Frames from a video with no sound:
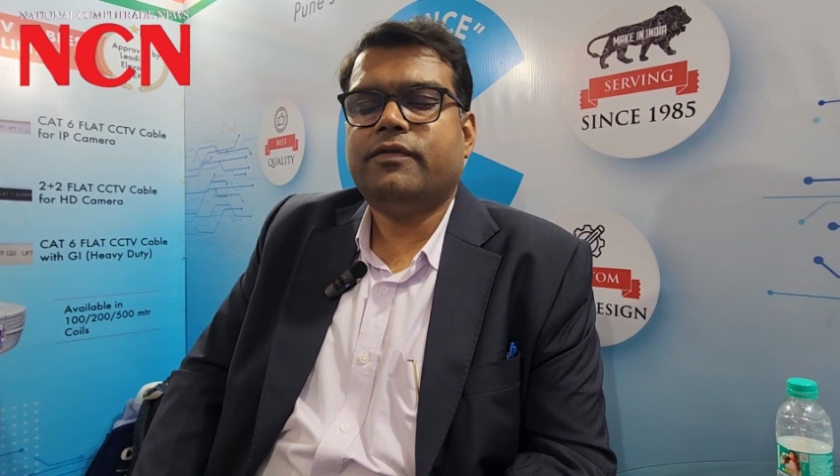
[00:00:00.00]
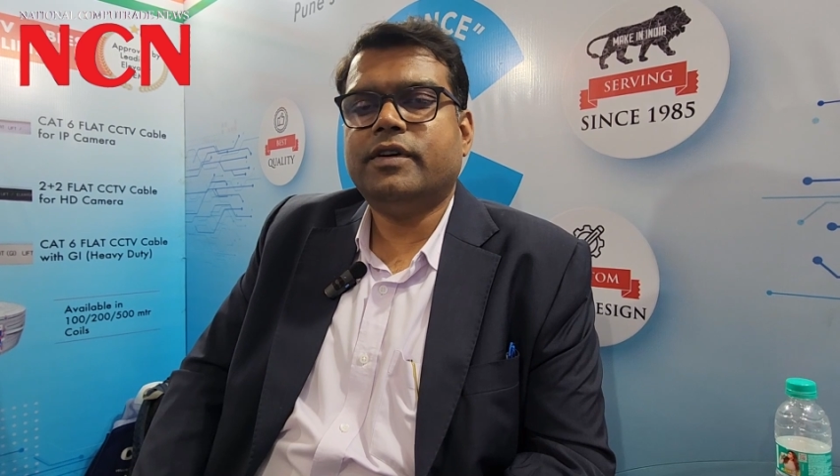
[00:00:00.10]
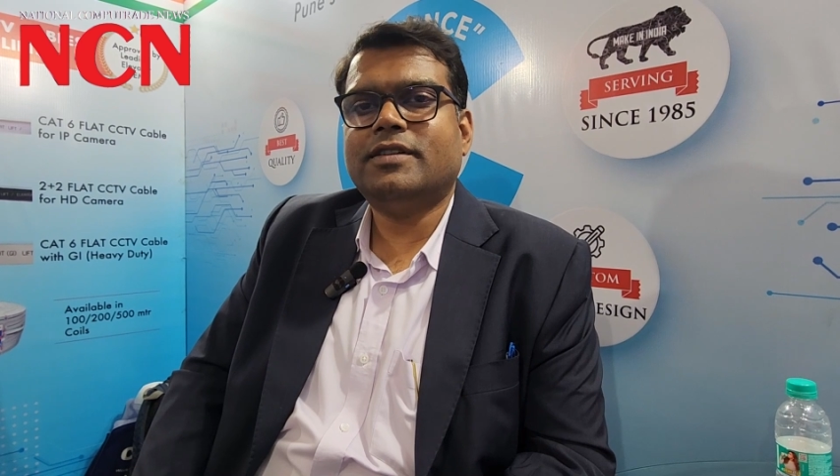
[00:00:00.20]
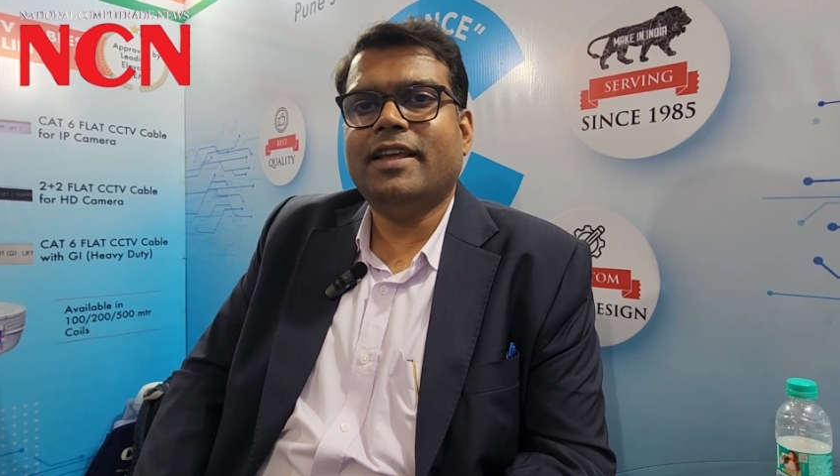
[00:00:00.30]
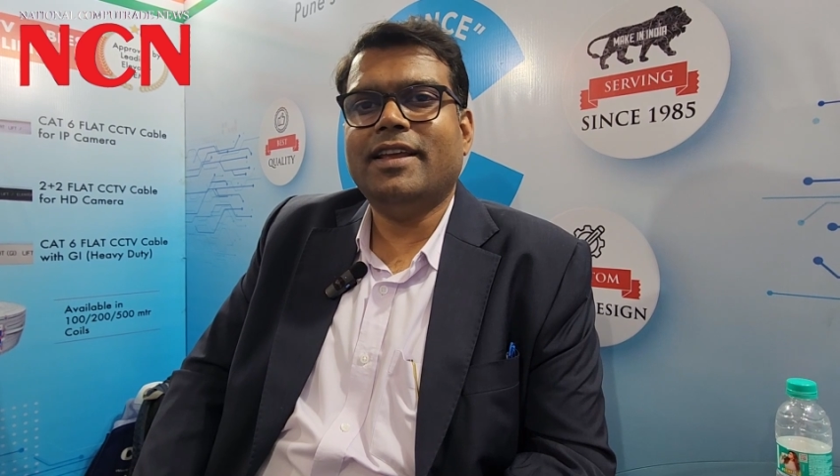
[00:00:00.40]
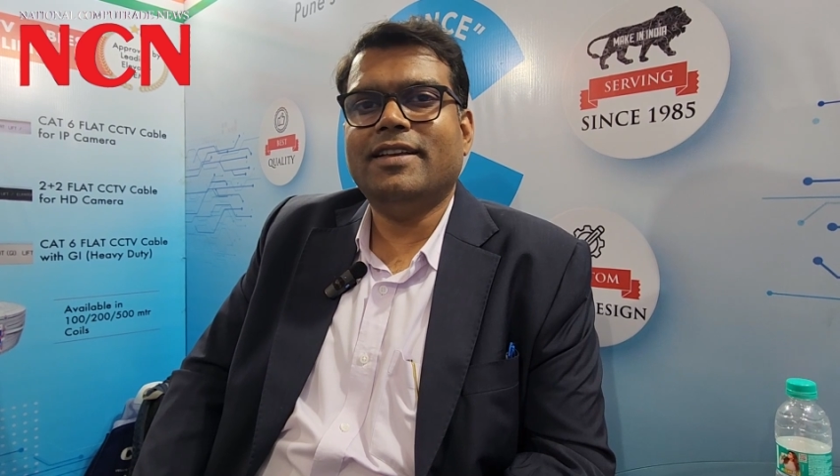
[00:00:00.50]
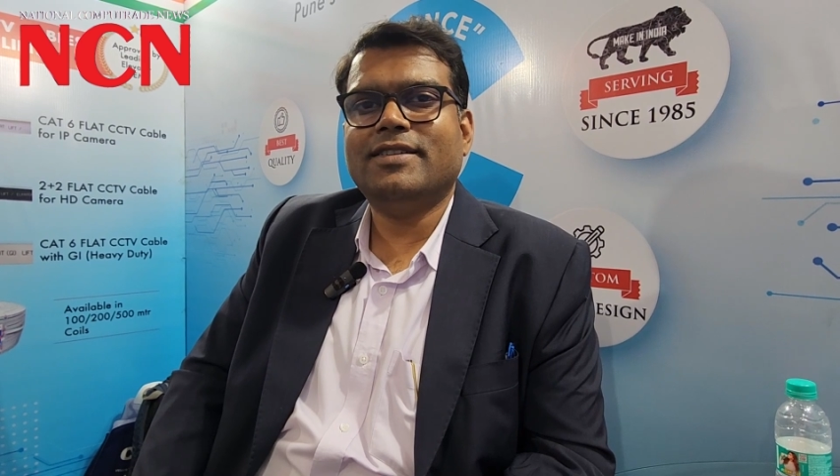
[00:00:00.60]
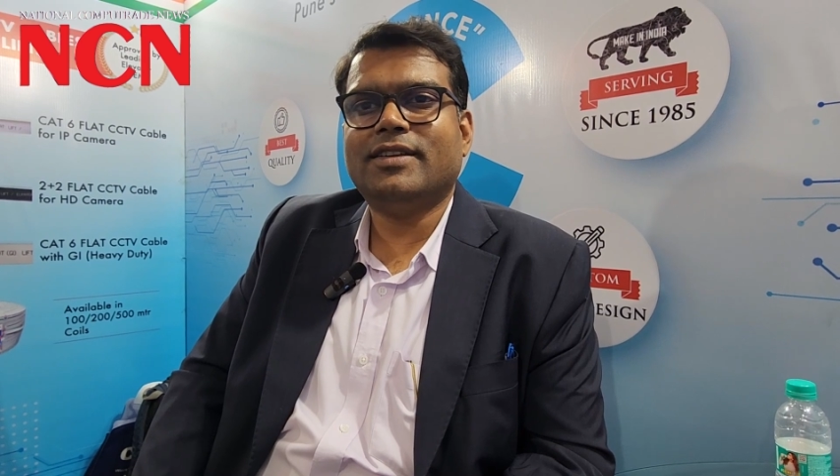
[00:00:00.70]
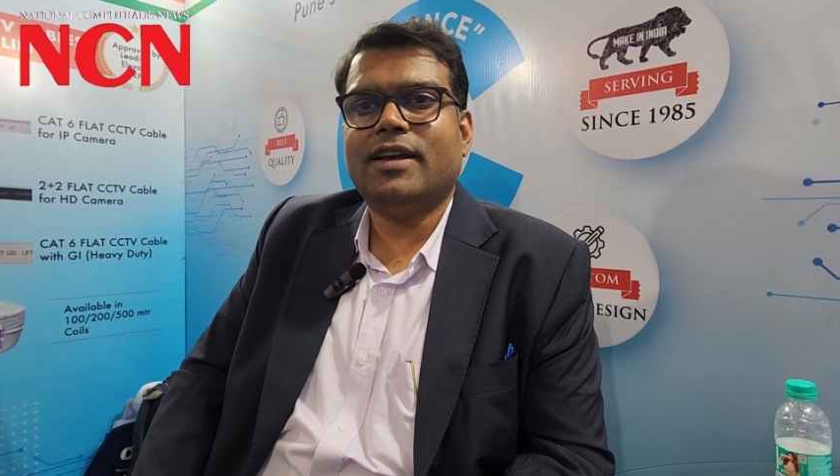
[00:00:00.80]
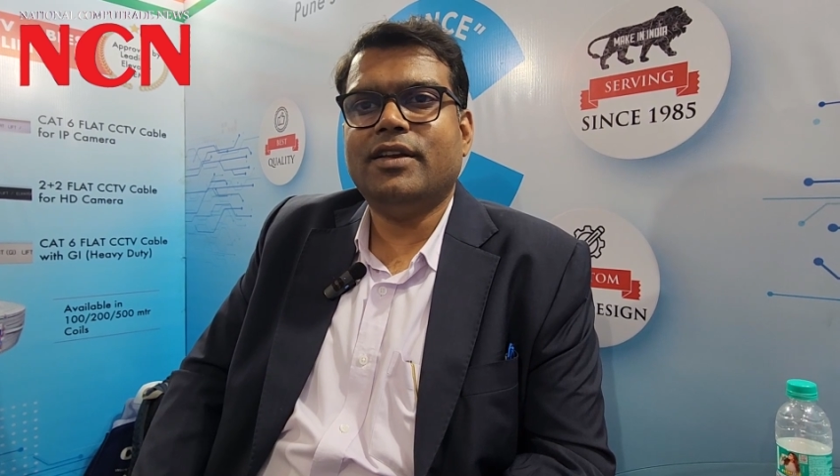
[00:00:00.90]
first thing
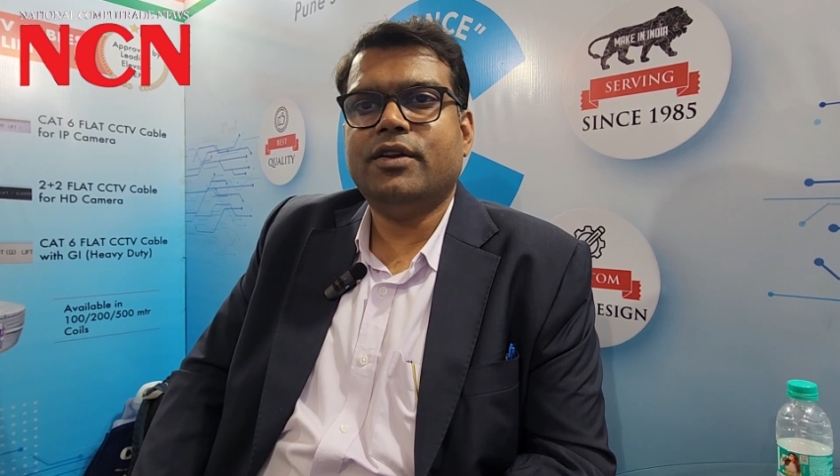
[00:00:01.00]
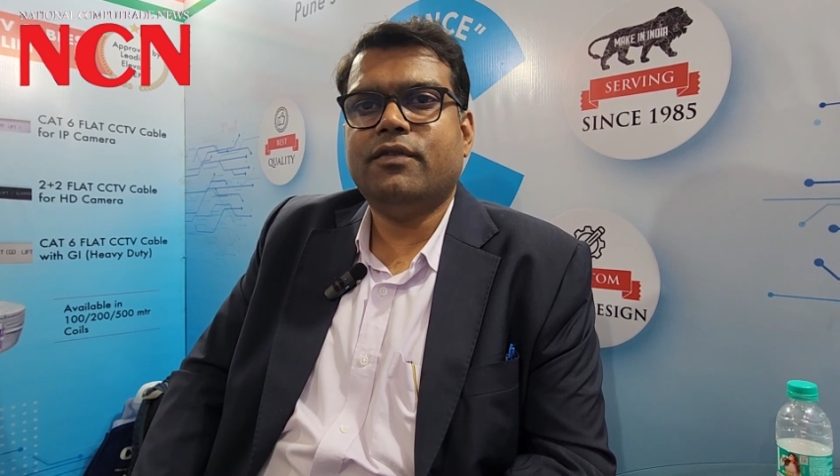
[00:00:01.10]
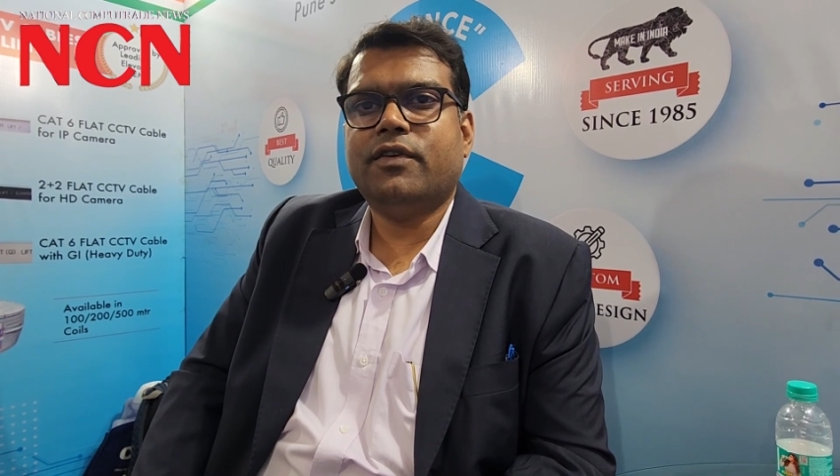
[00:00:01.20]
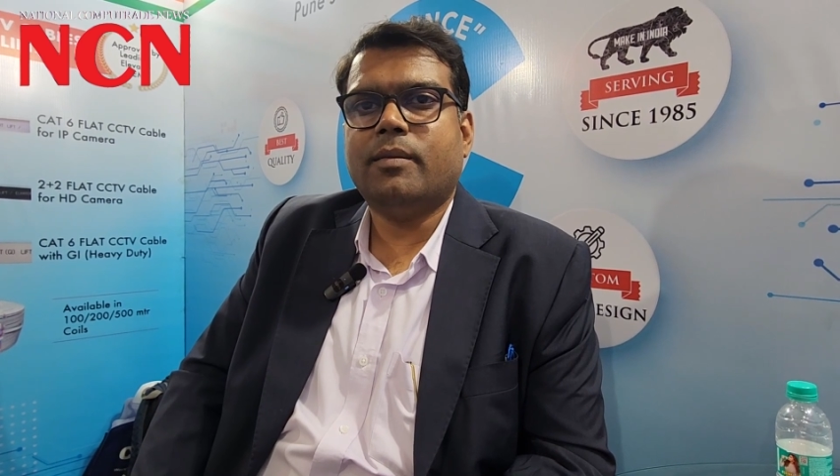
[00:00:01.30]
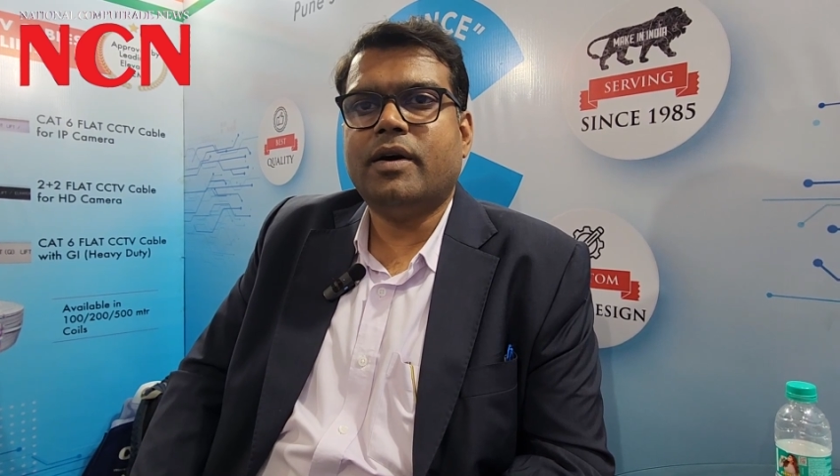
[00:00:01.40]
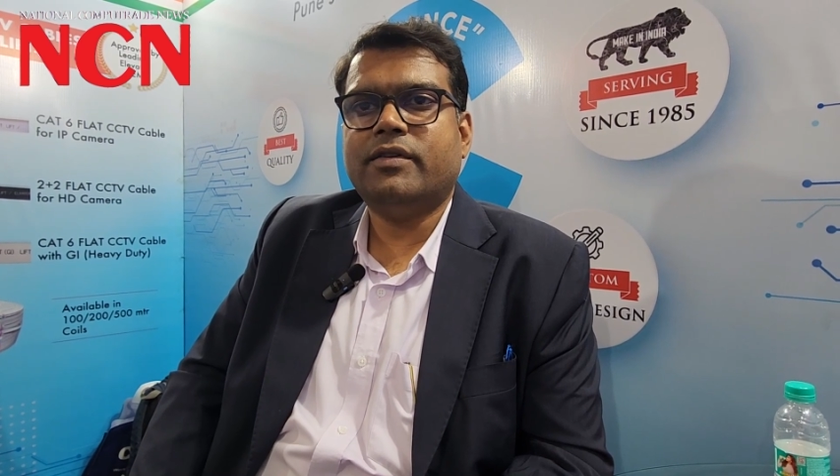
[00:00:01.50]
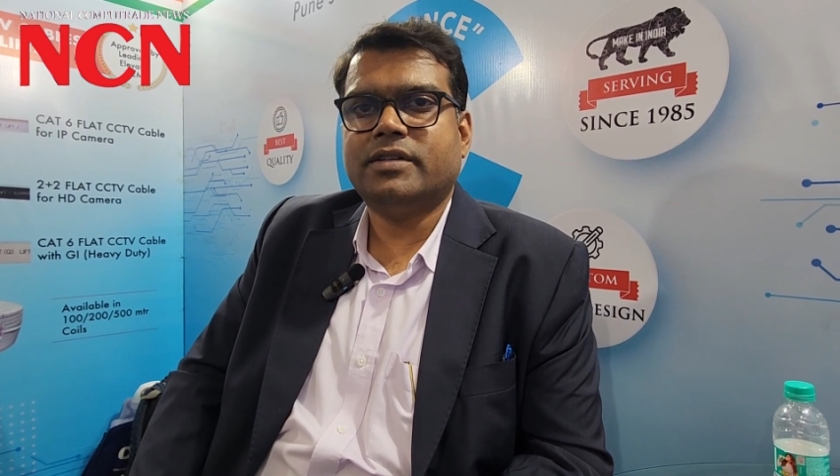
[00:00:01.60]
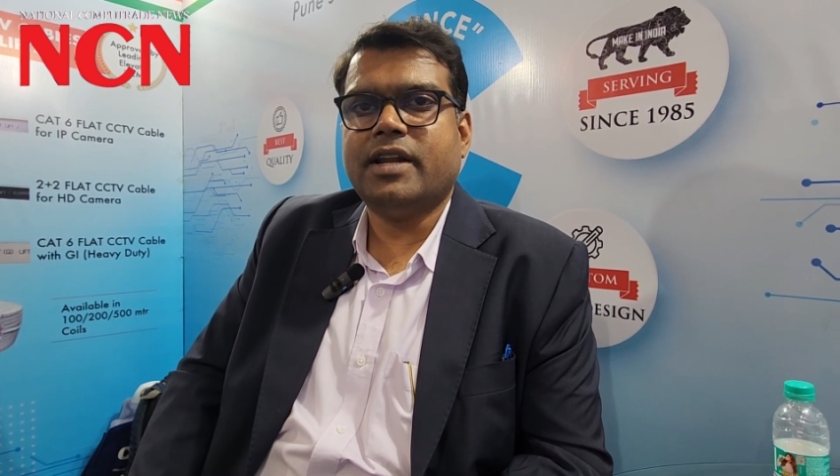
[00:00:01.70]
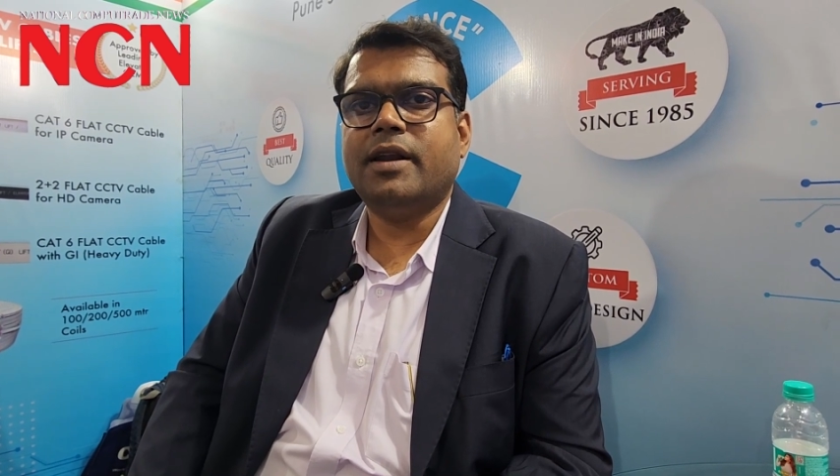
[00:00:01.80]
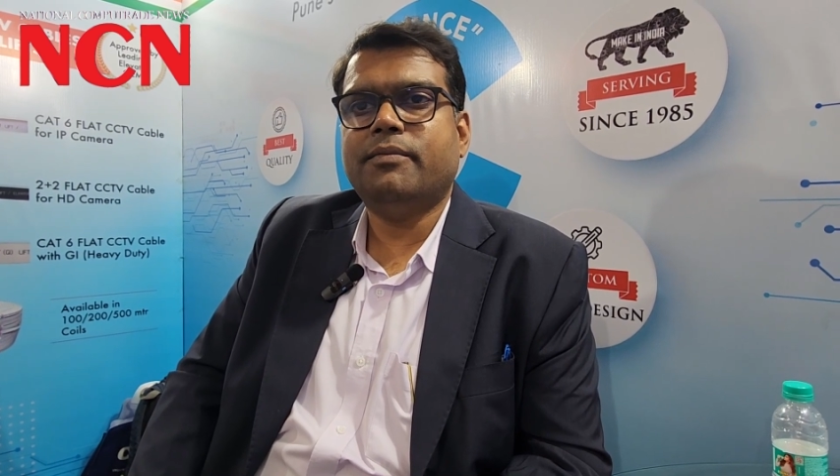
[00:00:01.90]
is, from our
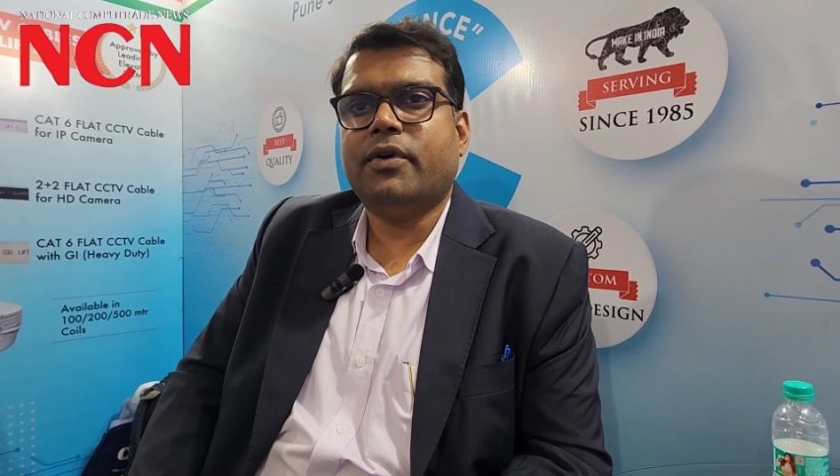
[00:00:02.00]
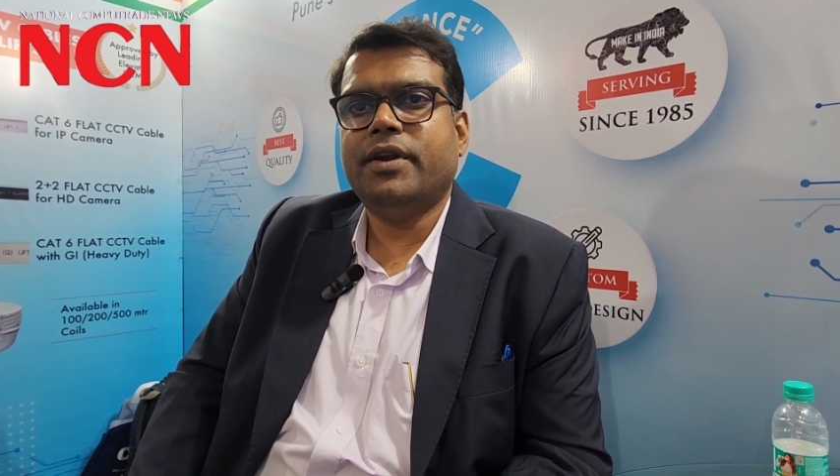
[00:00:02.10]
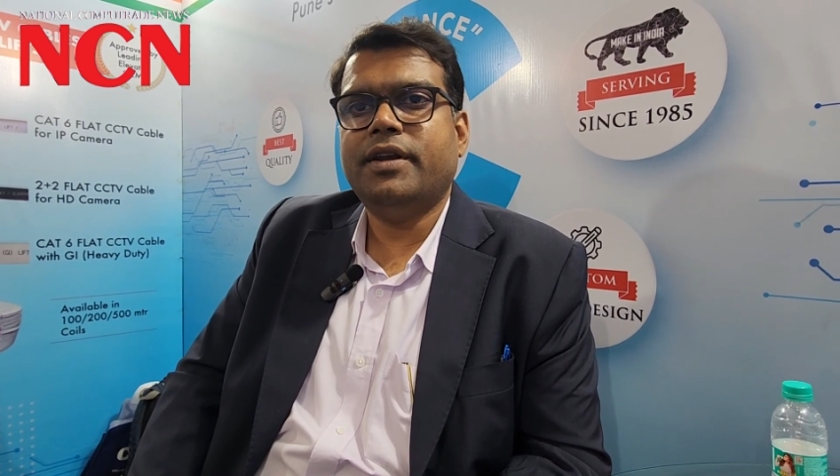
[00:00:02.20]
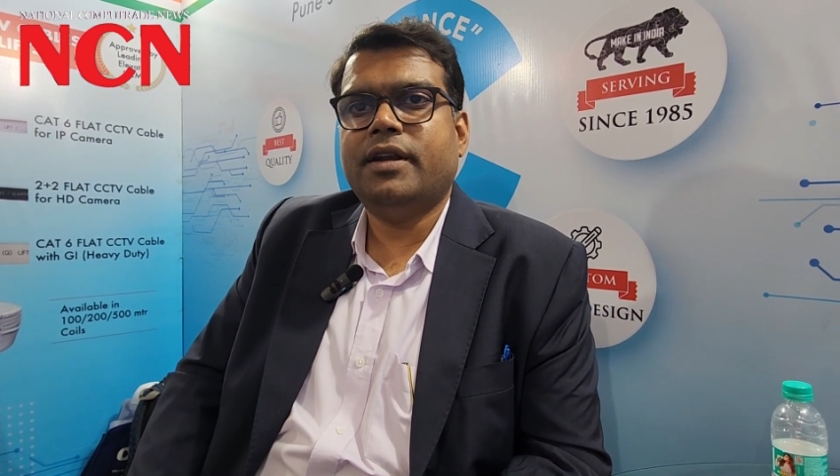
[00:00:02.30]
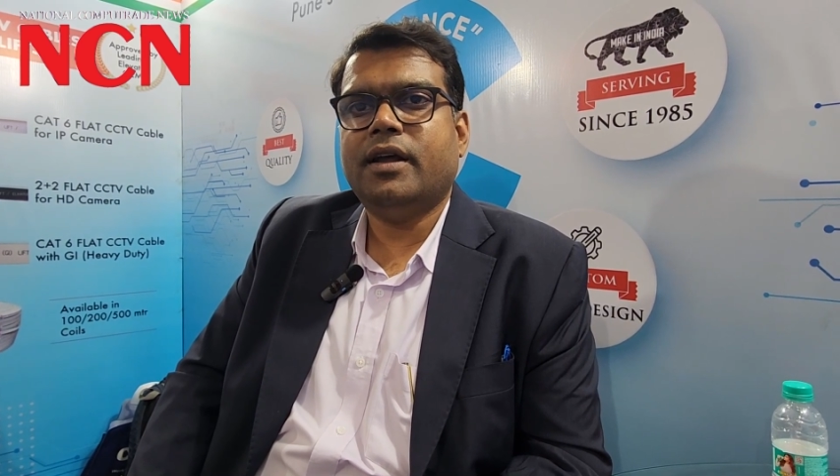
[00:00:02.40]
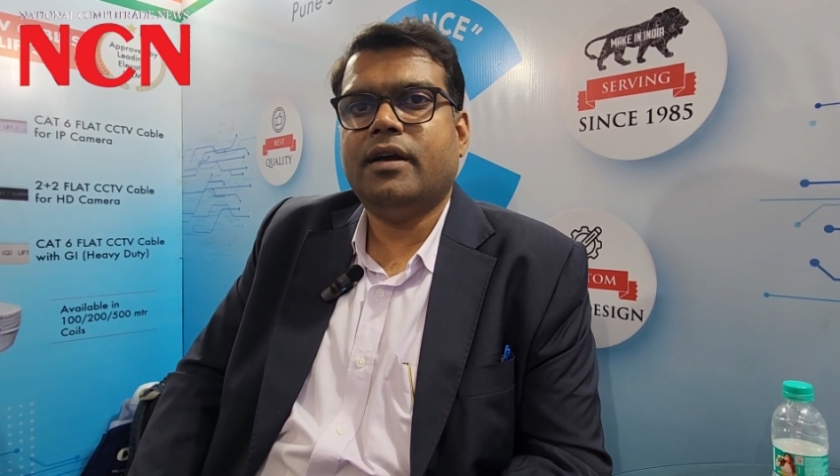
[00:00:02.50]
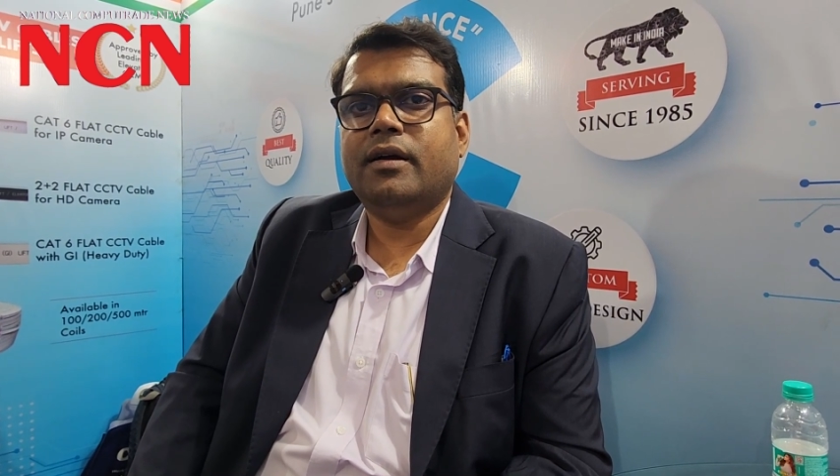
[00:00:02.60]
standpoint,